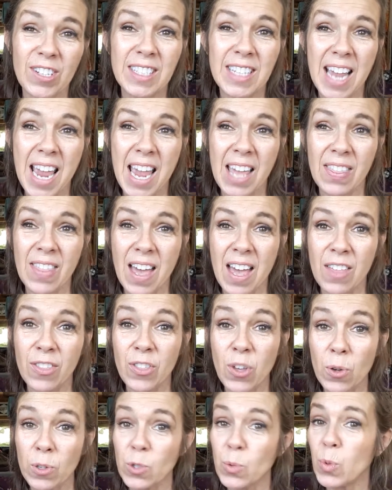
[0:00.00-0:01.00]
saying that
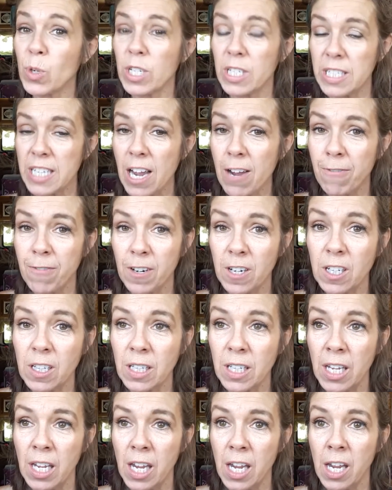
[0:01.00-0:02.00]
those were
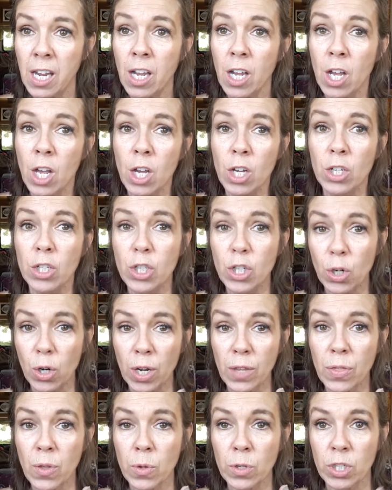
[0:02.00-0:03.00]
definitely
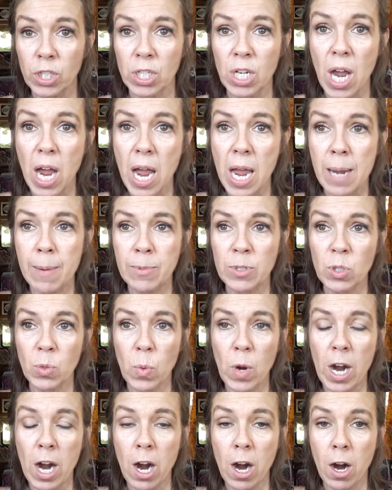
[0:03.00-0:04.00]
during those times
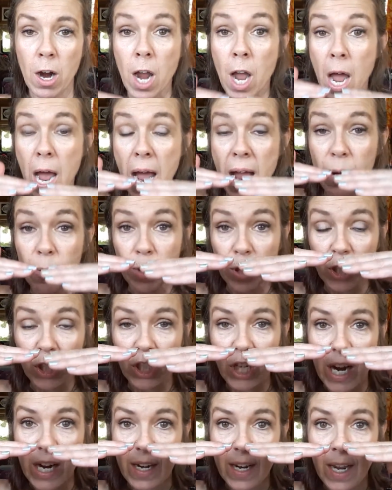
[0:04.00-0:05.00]
where I was
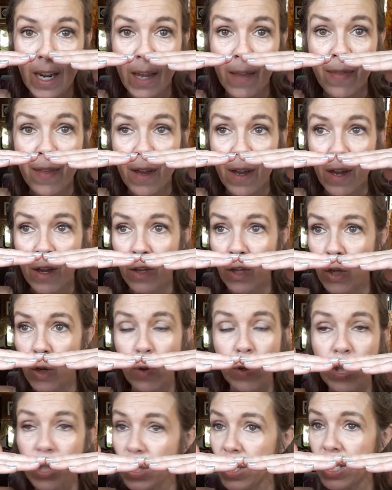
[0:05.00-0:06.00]
shedding the
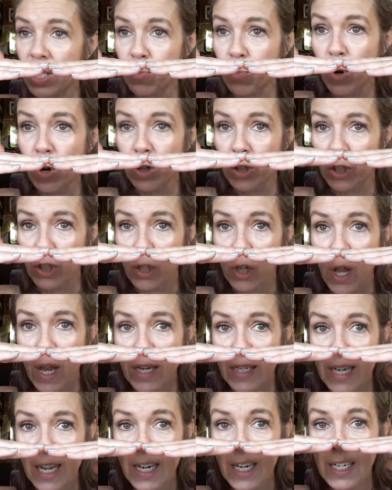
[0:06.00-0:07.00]
useless personal
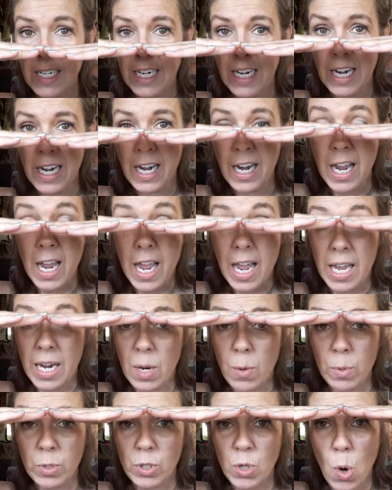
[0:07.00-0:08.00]
identity and
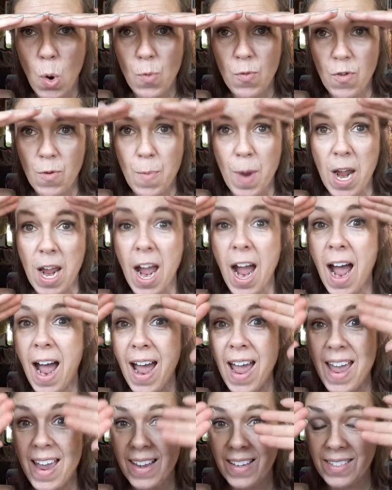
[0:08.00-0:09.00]
it was over my
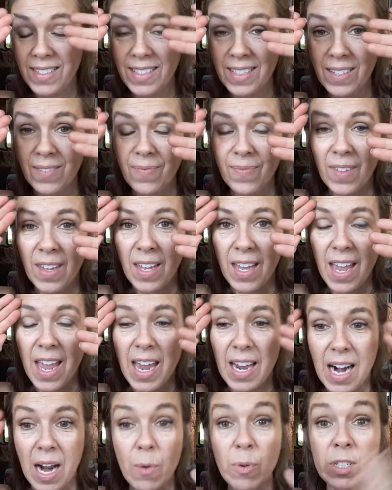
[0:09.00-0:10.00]
eyes.
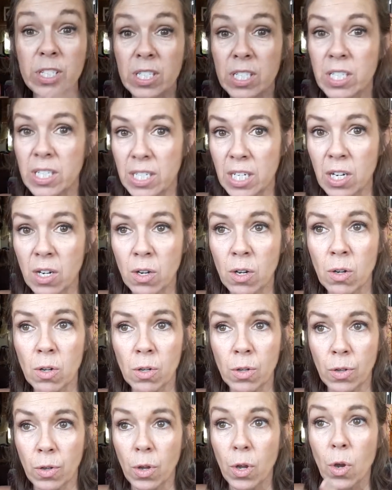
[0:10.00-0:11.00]
And I was
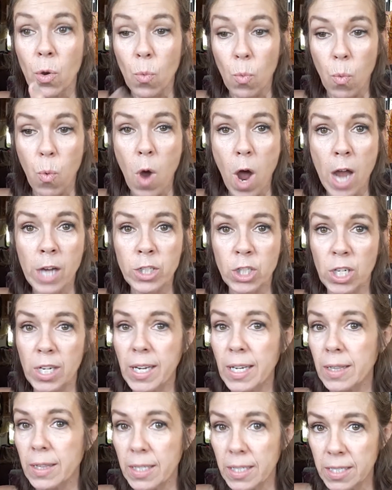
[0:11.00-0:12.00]
still watching
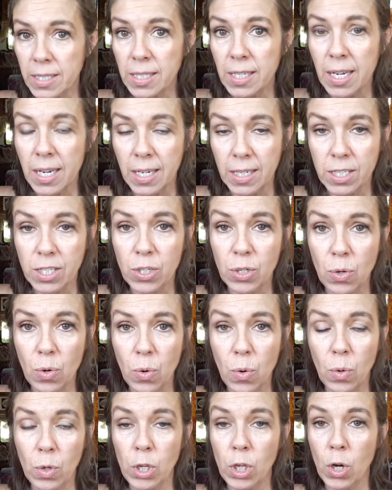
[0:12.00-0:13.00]
and listening
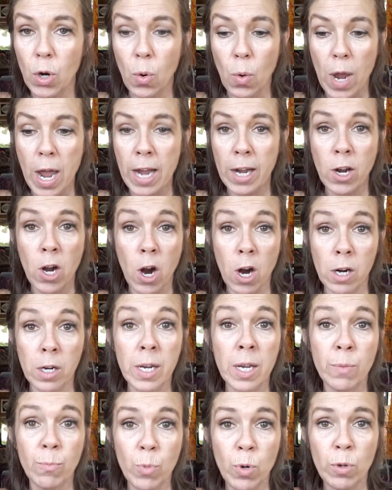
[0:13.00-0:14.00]
to, you know, Eckhart
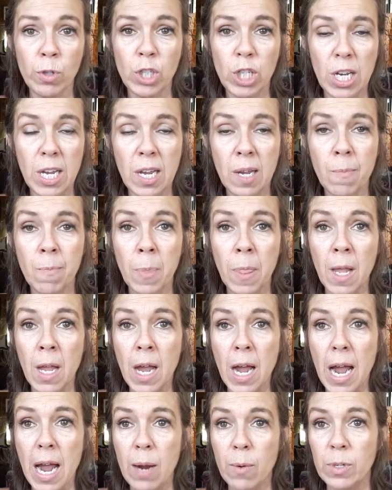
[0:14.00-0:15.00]
and Muji.
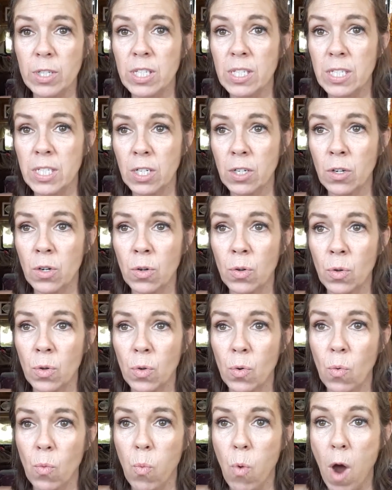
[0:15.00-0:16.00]
I was
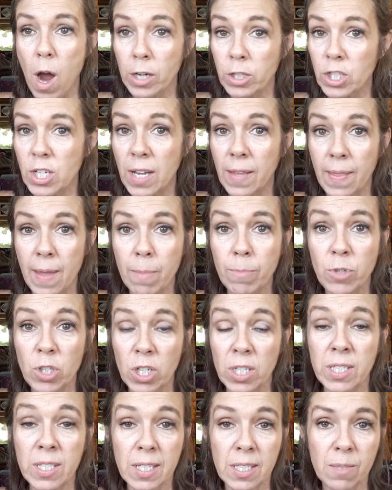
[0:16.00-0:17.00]
still watching them
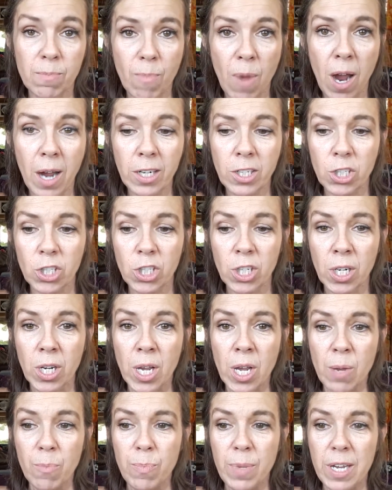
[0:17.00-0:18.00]
just as much
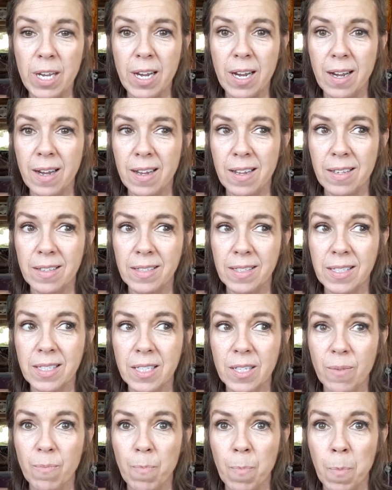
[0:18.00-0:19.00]
because